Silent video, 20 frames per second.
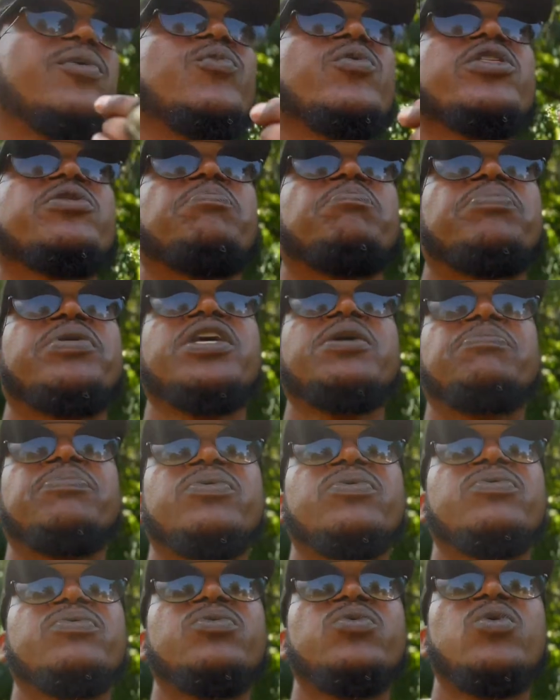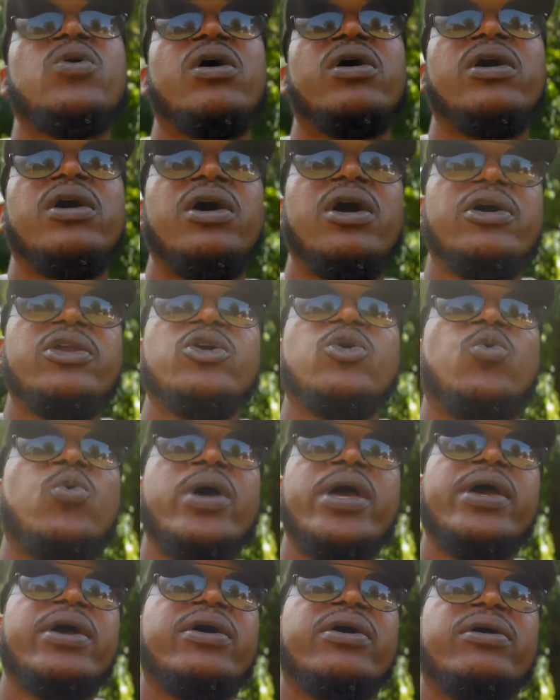with people who are
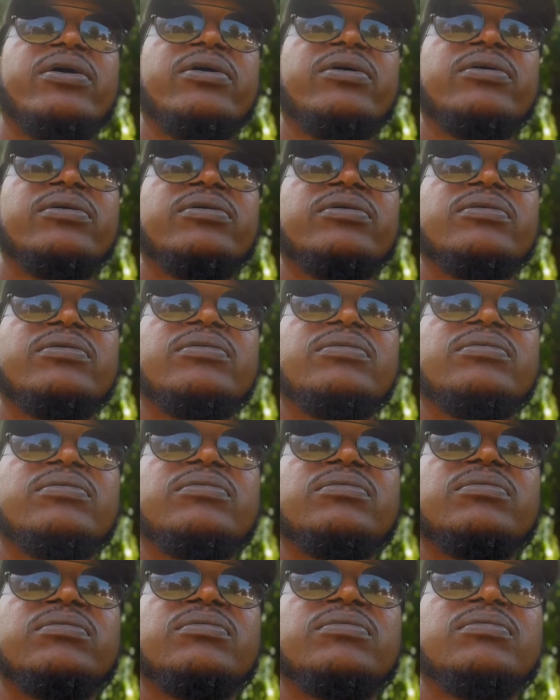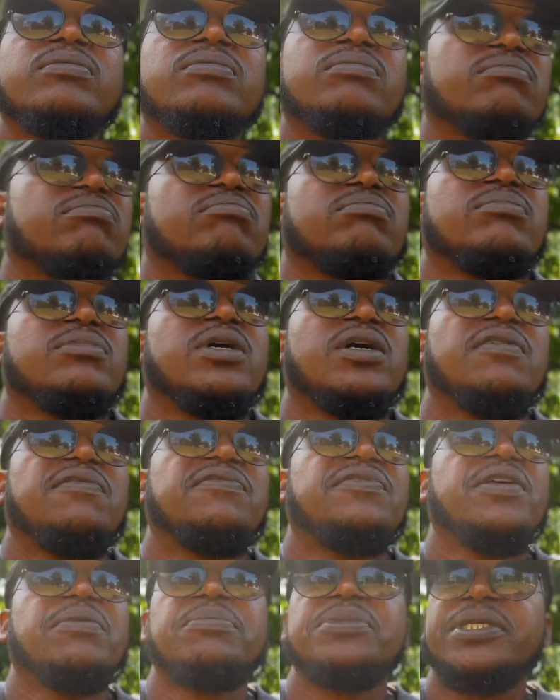unaware
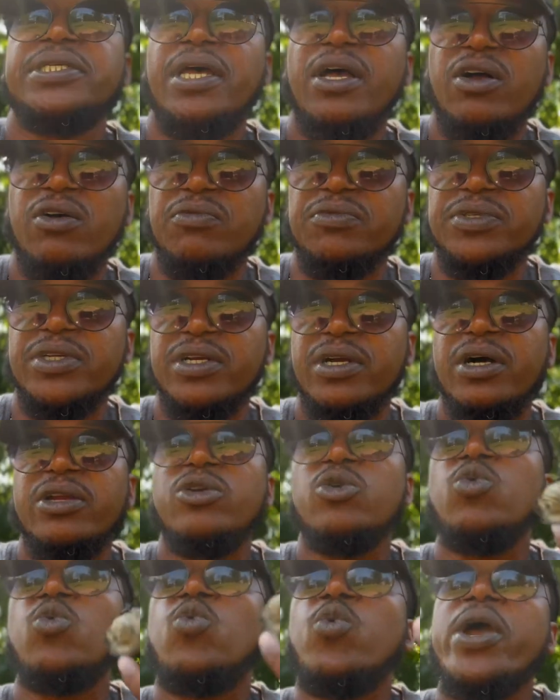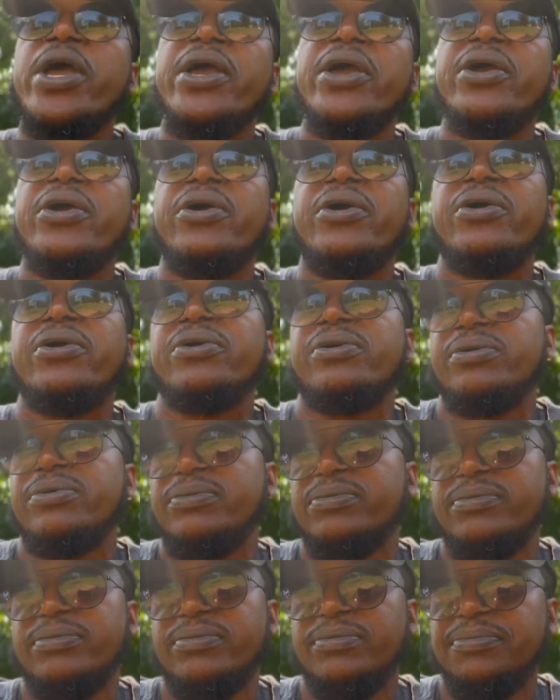of themselves. They're unaware.
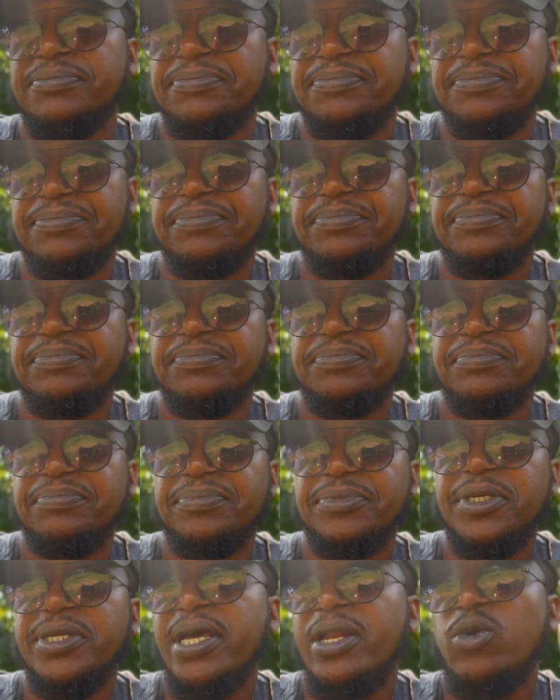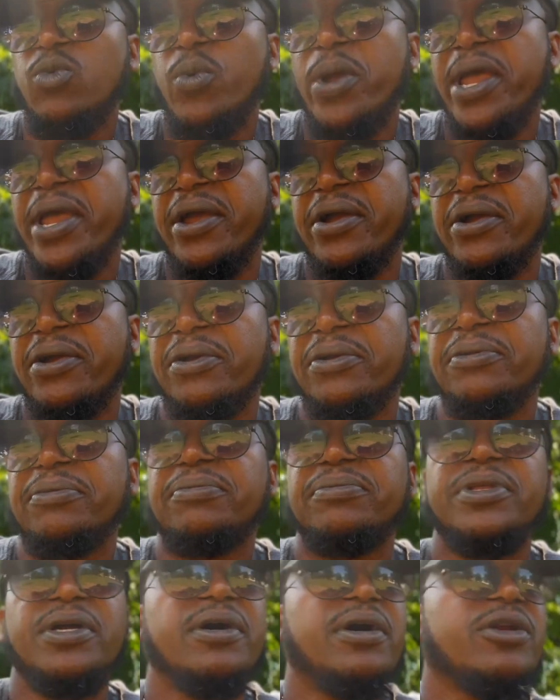They're not aware.
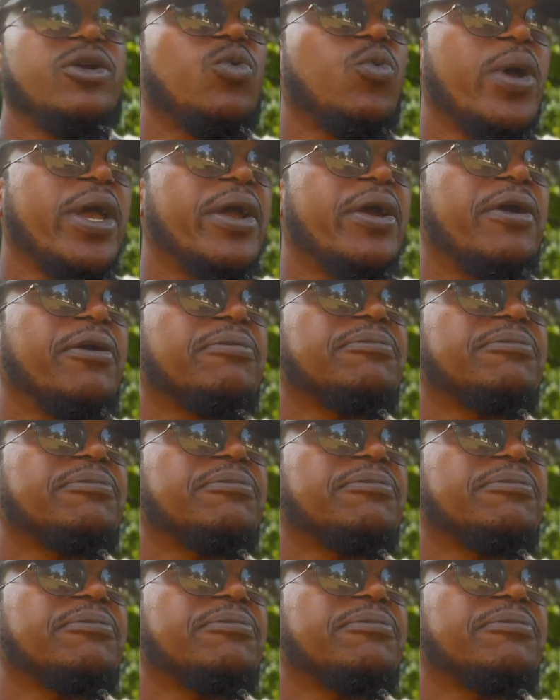They're unaware.